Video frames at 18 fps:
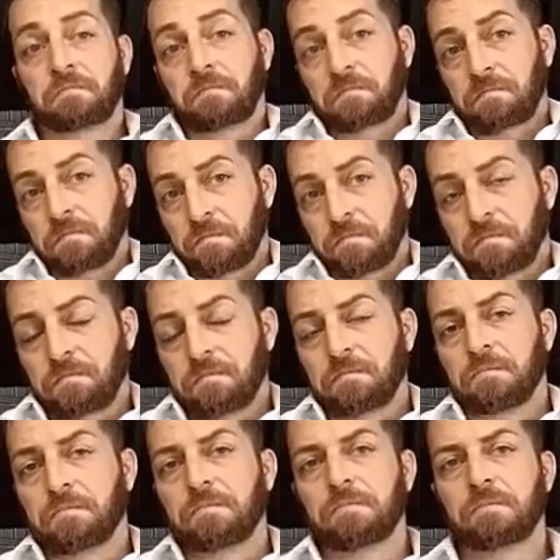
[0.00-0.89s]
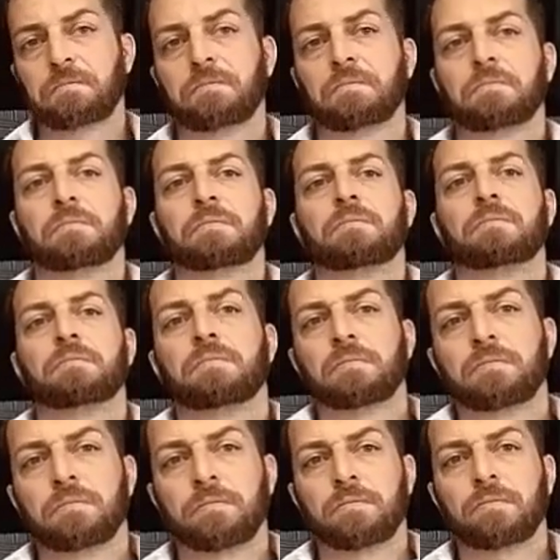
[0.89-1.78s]

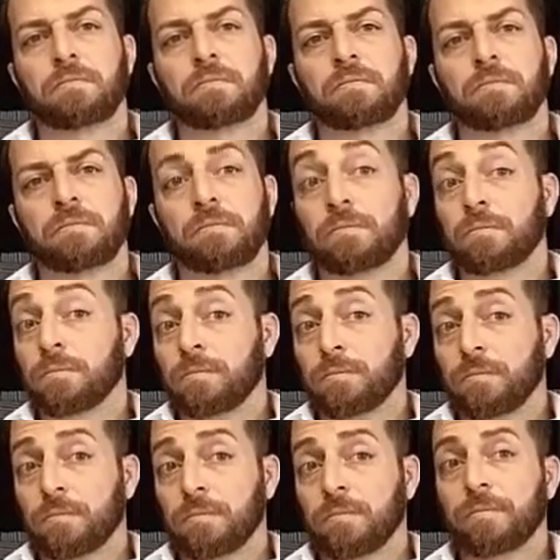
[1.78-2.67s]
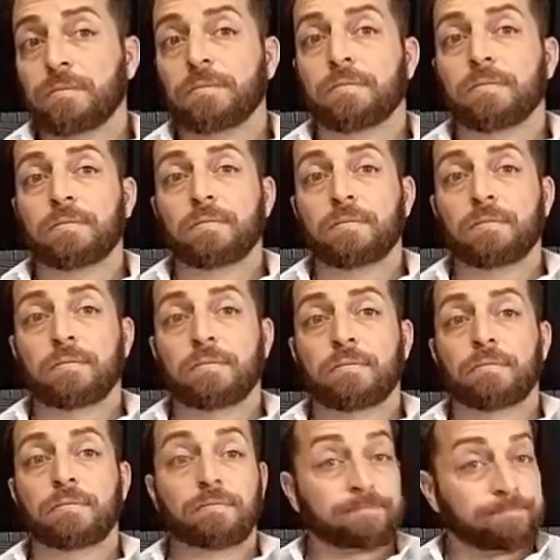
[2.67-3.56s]

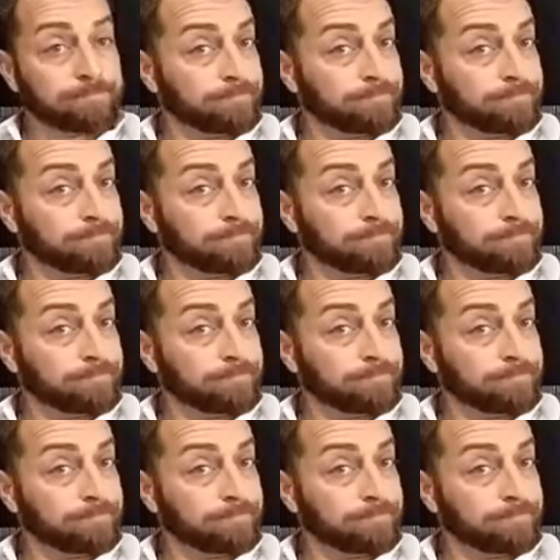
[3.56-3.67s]
This person isn't speaking.